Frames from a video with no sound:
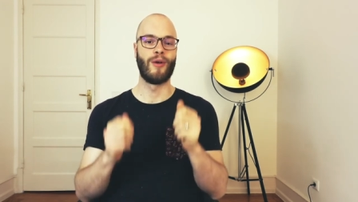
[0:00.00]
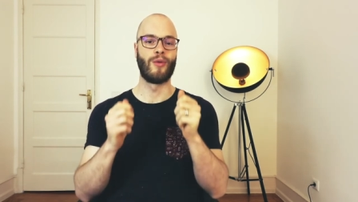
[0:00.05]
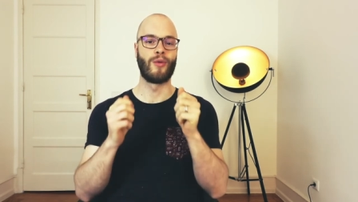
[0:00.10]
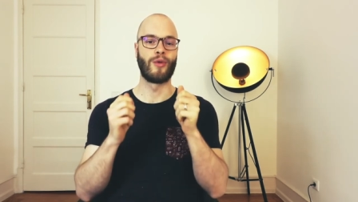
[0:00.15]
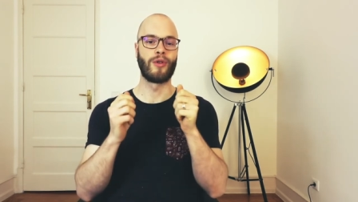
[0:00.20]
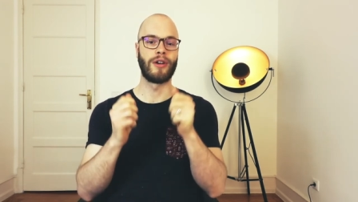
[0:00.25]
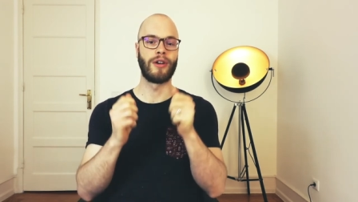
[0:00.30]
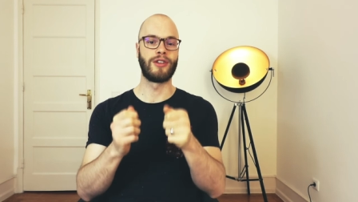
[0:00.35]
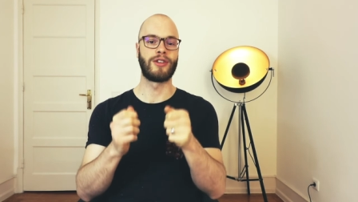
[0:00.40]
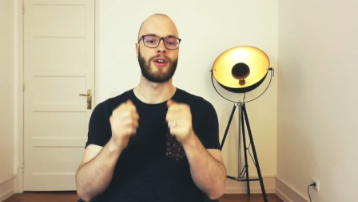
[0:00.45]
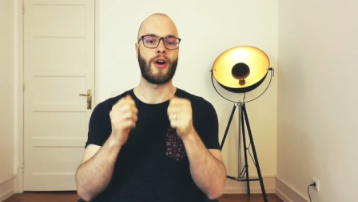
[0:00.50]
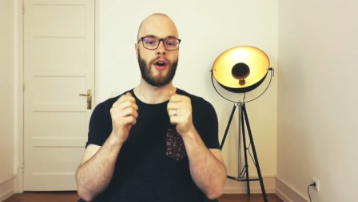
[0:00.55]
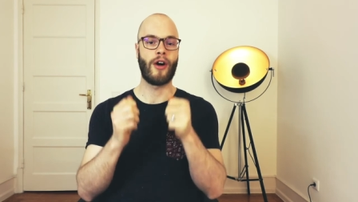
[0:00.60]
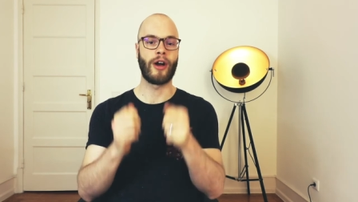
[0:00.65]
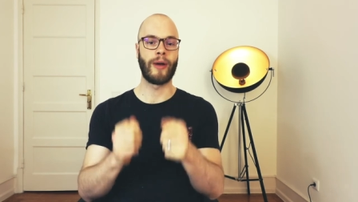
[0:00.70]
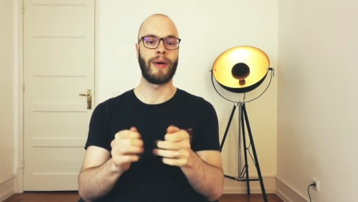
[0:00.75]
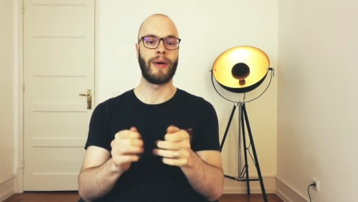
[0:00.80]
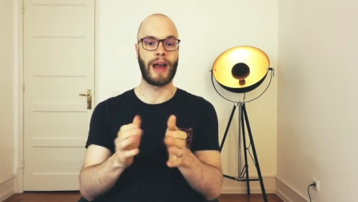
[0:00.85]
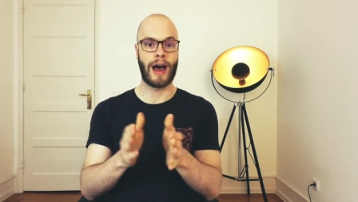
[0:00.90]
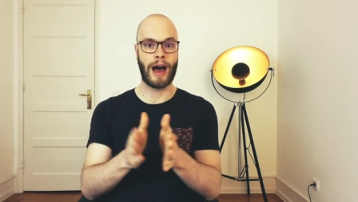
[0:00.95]
we're going to
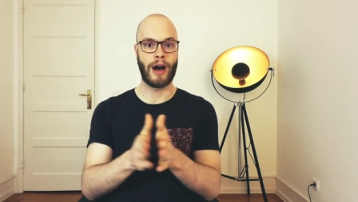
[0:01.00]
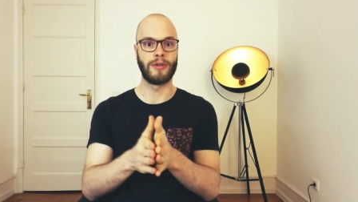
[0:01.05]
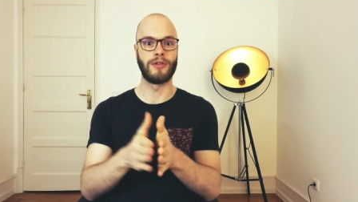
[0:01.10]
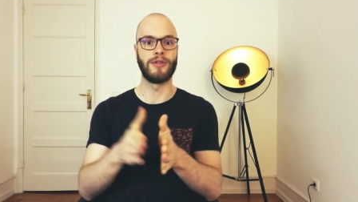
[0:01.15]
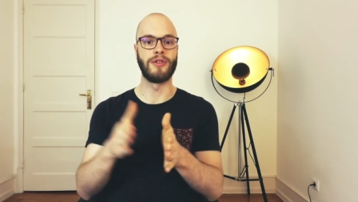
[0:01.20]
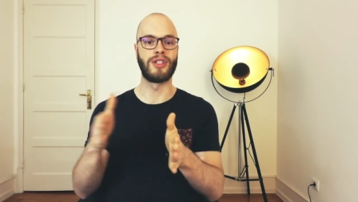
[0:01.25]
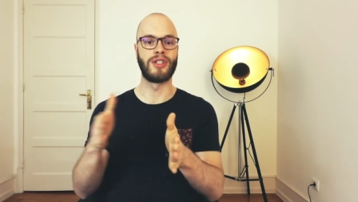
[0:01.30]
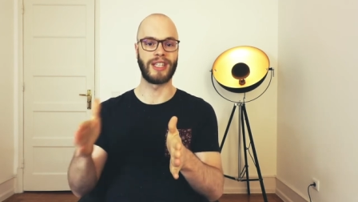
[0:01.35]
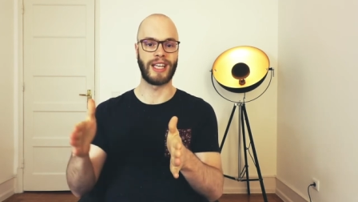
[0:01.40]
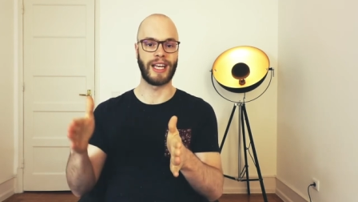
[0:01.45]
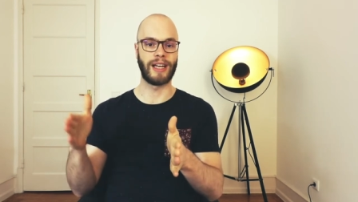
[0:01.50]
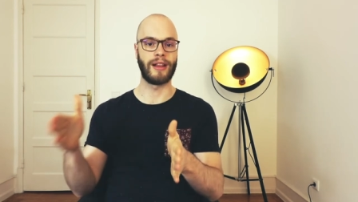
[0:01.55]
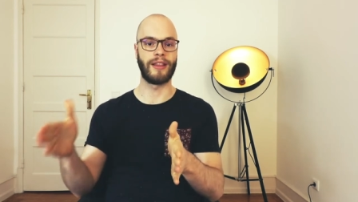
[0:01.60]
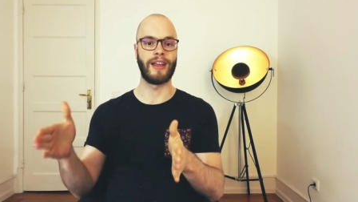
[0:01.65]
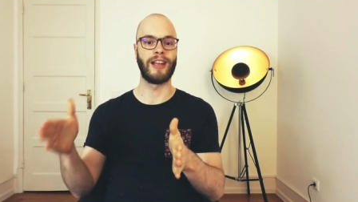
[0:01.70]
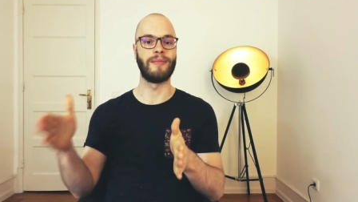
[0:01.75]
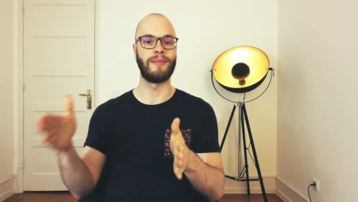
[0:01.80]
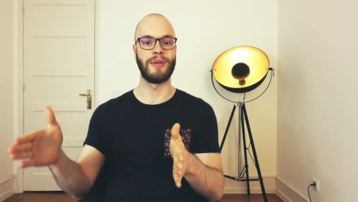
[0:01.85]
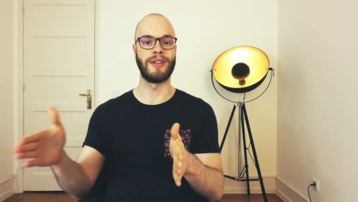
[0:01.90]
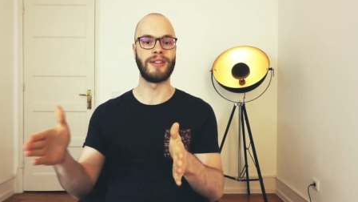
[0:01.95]
talk about how to scale
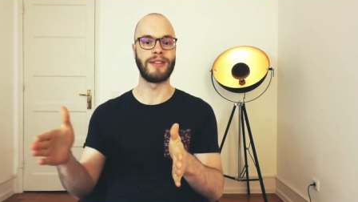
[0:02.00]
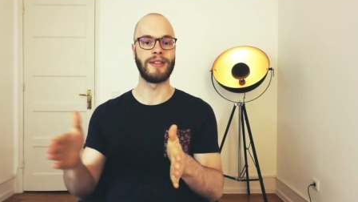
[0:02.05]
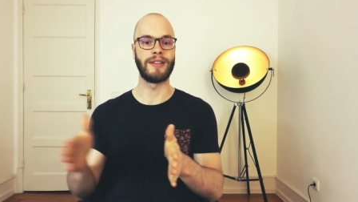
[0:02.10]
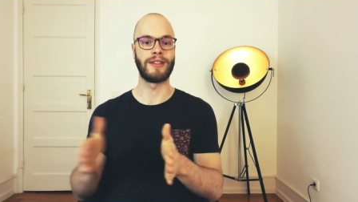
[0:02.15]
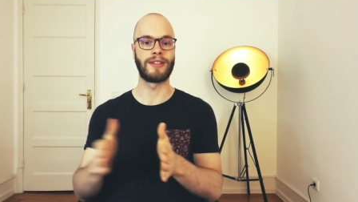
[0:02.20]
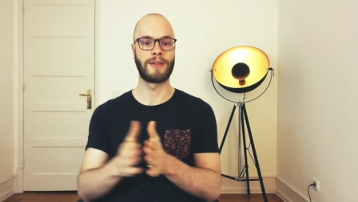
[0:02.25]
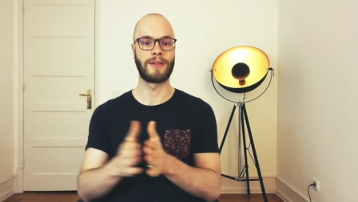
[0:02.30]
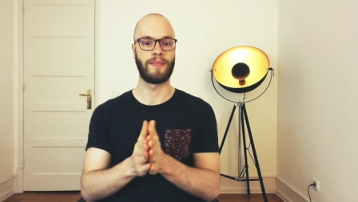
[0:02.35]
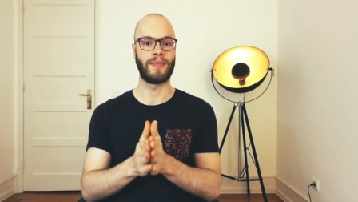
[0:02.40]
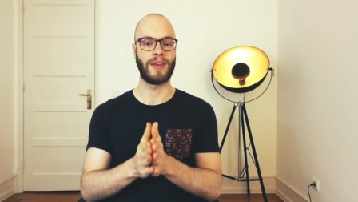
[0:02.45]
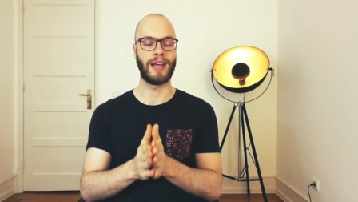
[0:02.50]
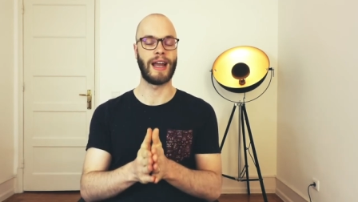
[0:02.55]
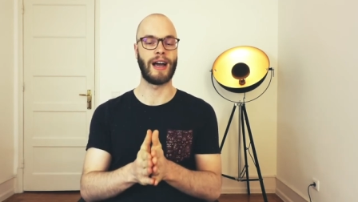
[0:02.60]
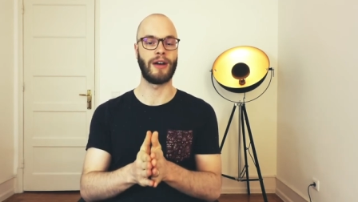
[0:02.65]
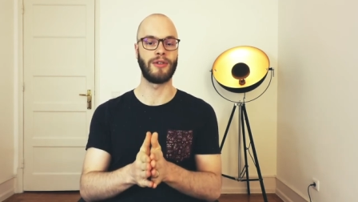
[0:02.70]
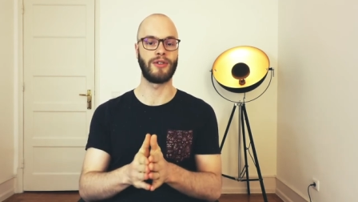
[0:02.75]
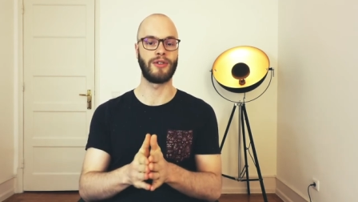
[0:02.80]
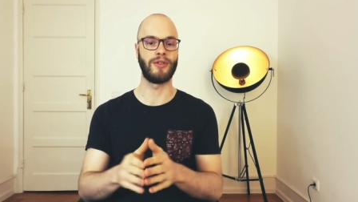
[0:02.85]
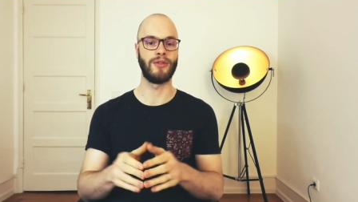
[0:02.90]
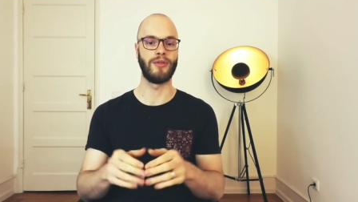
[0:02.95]
that business and
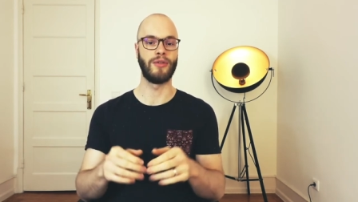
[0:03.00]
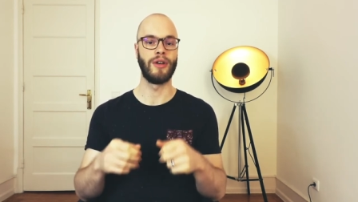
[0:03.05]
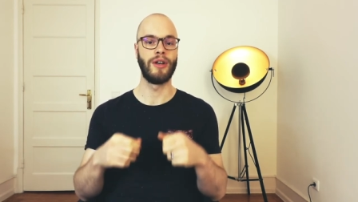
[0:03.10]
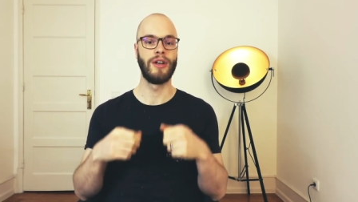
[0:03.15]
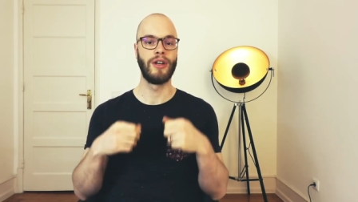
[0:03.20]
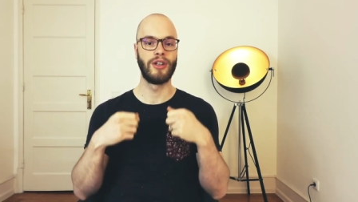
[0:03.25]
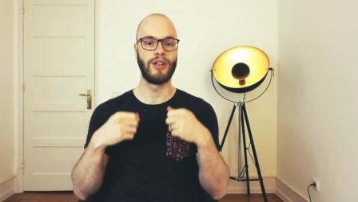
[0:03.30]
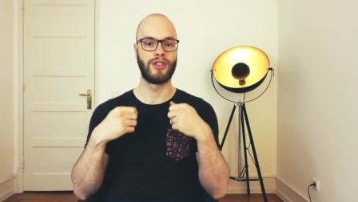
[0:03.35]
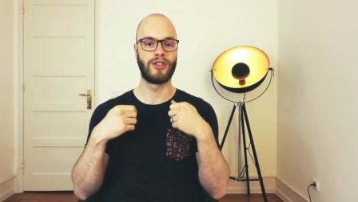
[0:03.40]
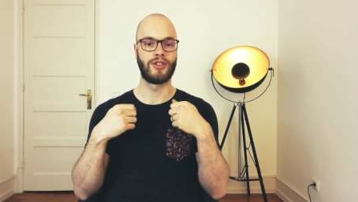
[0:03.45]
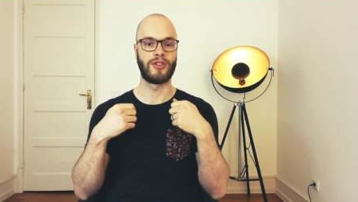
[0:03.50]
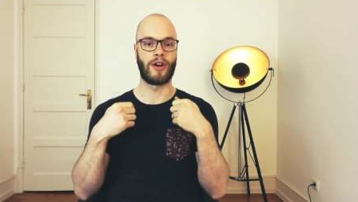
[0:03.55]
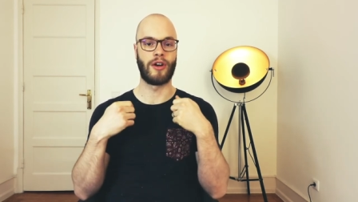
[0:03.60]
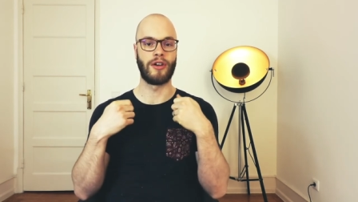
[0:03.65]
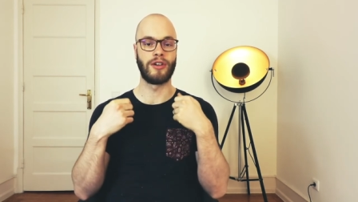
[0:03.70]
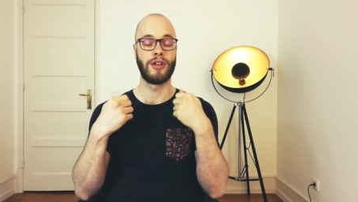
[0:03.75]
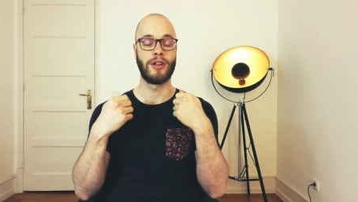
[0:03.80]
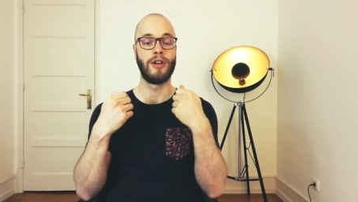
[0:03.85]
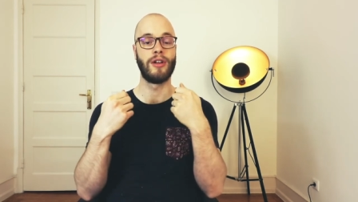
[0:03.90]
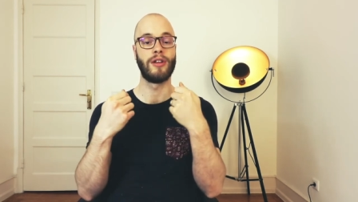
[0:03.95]
how to
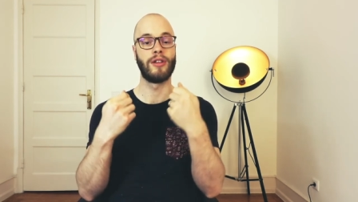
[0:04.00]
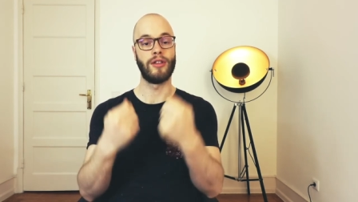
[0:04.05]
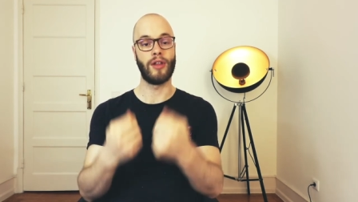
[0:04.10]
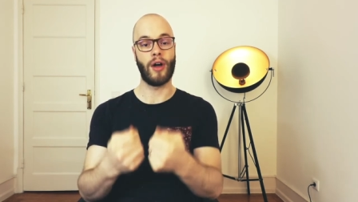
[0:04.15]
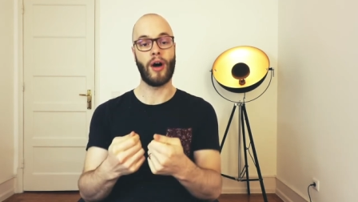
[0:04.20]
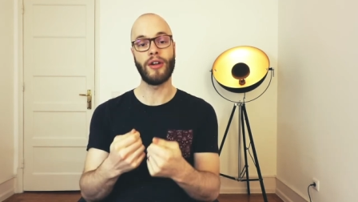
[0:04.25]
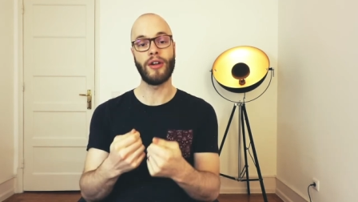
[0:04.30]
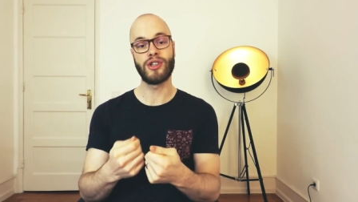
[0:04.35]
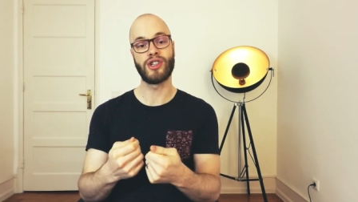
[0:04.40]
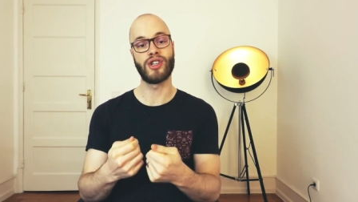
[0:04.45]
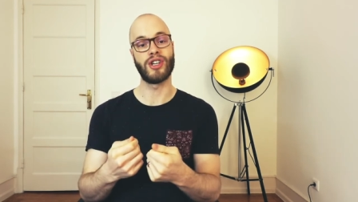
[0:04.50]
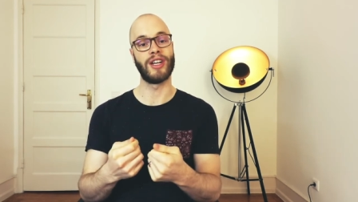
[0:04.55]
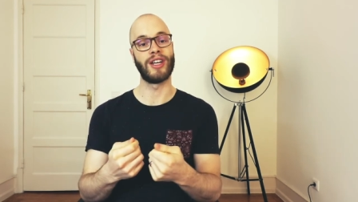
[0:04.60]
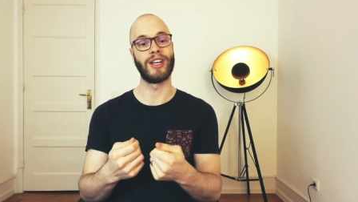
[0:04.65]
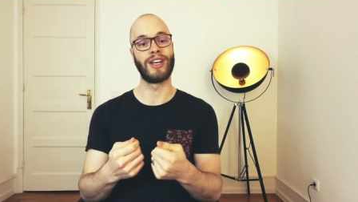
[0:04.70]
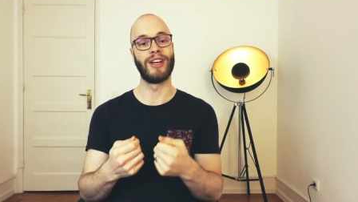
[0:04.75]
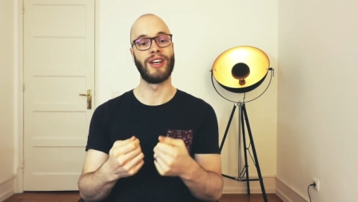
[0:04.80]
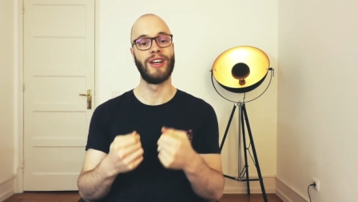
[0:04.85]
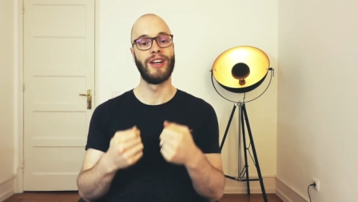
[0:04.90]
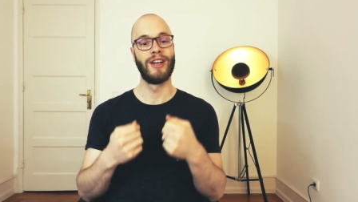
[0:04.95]
start
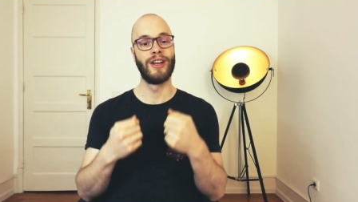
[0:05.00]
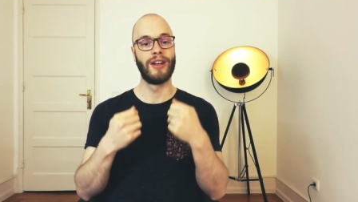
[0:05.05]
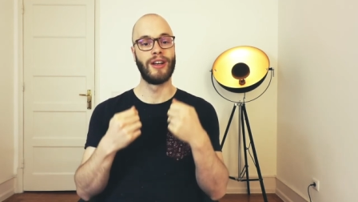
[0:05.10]
launching